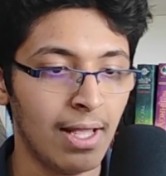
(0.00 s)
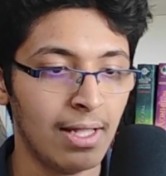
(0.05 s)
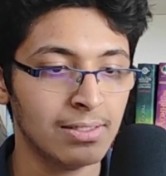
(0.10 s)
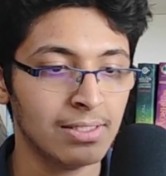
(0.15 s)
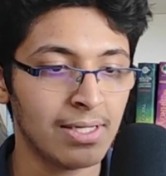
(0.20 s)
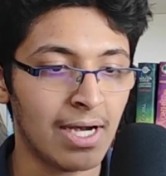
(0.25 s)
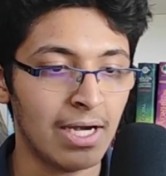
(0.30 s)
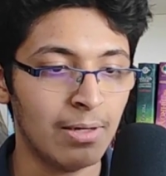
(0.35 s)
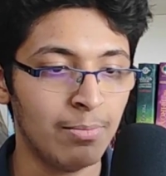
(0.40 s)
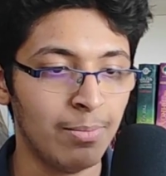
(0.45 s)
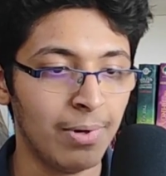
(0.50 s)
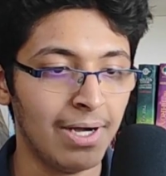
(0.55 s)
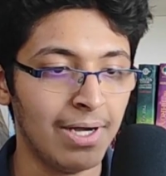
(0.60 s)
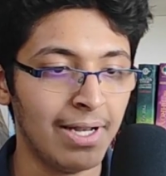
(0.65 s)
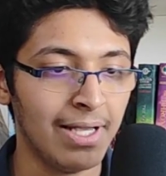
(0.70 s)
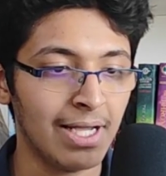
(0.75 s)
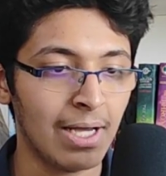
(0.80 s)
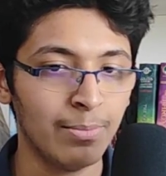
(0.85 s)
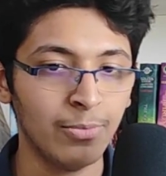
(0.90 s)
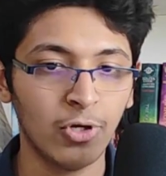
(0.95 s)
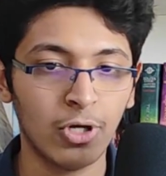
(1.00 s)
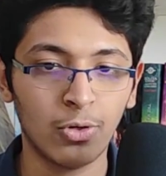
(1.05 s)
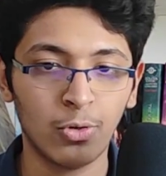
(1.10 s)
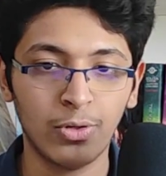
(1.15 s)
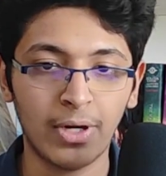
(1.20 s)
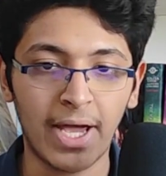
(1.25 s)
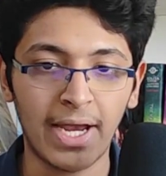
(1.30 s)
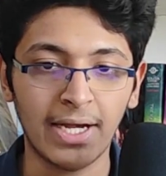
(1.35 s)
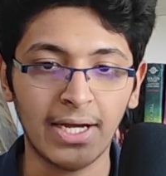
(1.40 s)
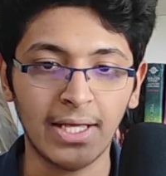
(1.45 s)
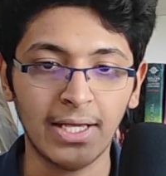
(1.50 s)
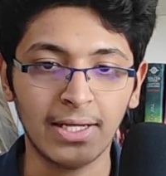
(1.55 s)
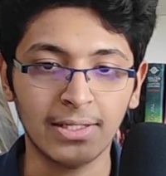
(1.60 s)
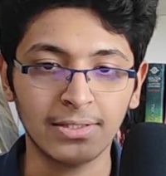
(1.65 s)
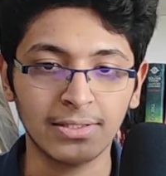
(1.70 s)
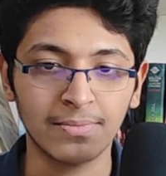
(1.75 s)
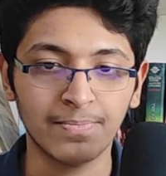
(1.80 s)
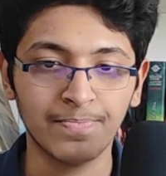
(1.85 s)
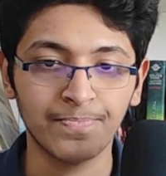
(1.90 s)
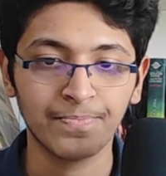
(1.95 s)
and start building up your own
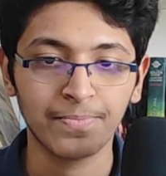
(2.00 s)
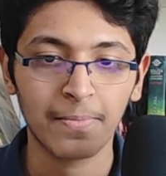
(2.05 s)
ideas.